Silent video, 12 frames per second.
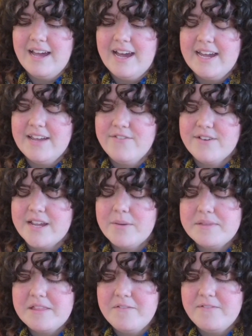I forget
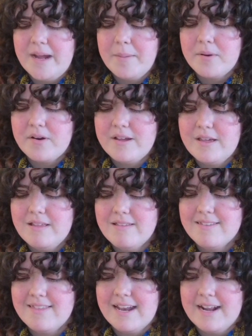what the fiber
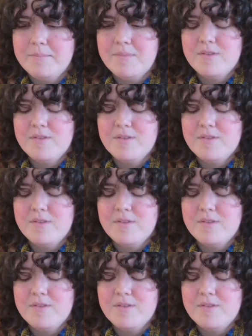is that I'm